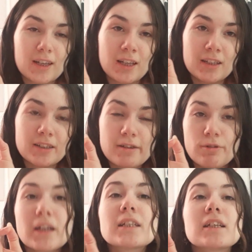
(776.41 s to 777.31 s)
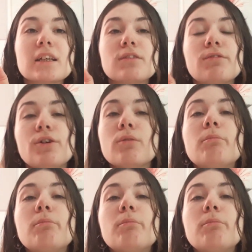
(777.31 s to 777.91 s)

and directing it for your